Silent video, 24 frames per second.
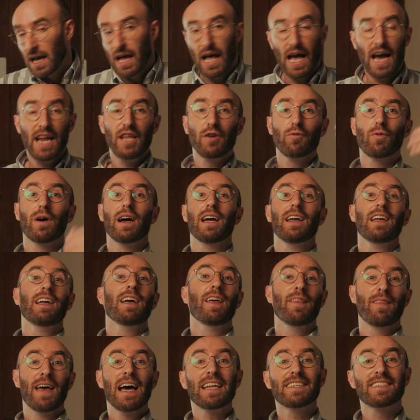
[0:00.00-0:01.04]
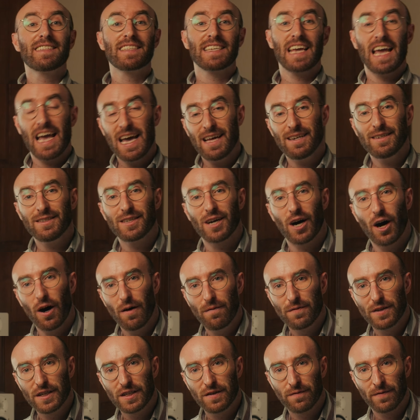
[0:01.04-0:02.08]
Anyway, that's the end
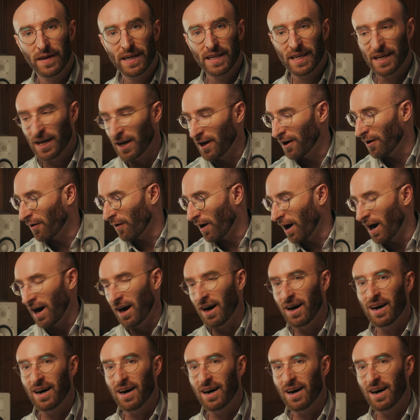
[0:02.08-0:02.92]
of this video.